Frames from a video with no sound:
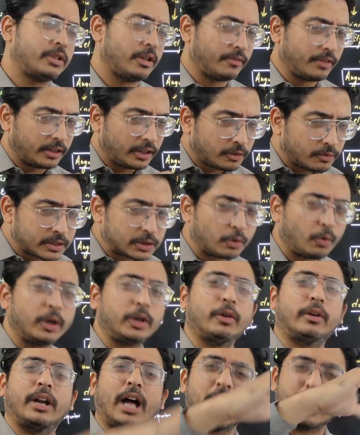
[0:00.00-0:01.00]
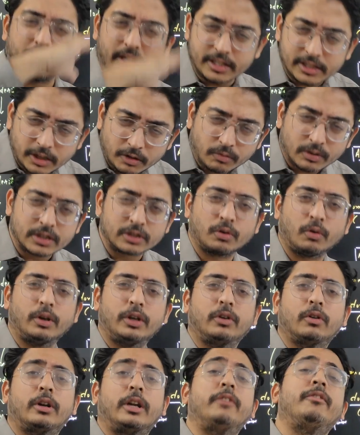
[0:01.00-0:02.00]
So everything was going on. RTC was going on.